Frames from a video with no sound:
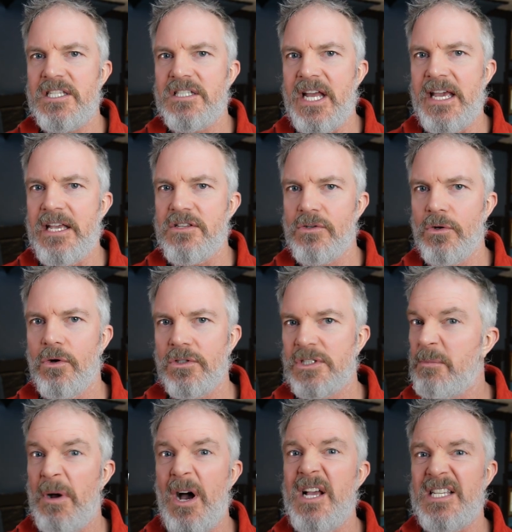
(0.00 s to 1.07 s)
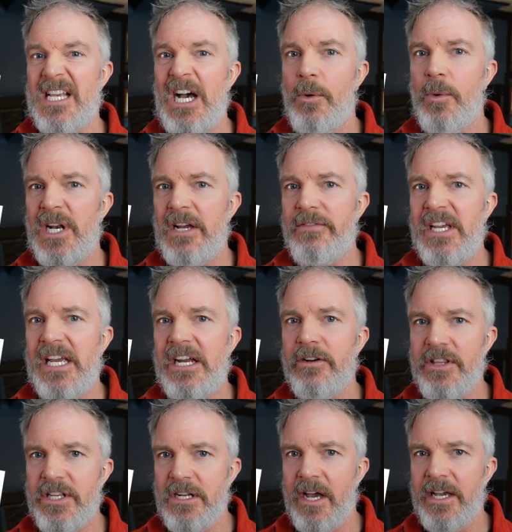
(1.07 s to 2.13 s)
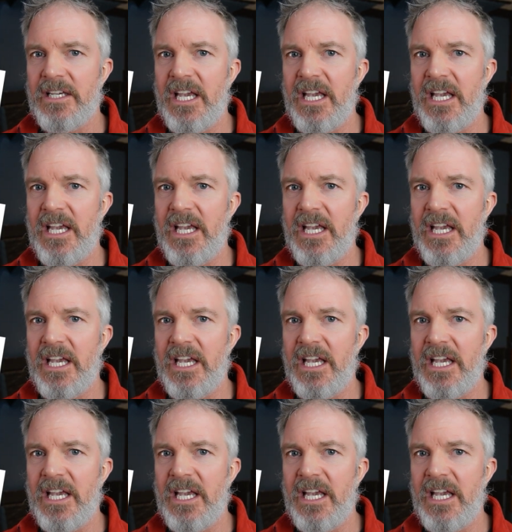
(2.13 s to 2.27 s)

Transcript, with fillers: States or Tobias Ellwood over here in the United